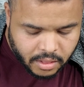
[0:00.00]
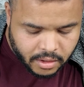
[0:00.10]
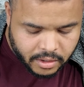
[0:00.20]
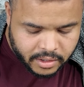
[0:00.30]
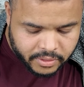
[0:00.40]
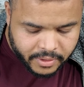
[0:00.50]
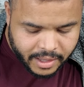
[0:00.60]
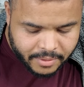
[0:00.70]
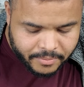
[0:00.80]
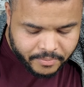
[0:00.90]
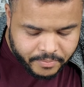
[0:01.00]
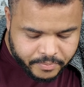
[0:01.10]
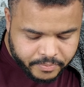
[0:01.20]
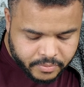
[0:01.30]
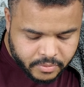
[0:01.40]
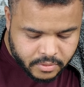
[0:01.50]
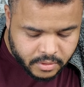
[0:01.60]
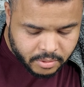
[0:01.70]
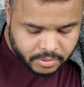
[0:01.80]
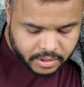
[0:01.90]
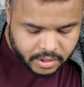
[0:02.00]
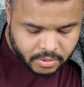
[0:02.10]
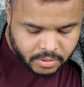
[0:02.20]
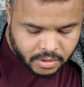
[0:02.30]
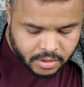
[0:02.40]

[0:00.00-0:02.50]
Look at that. There we go.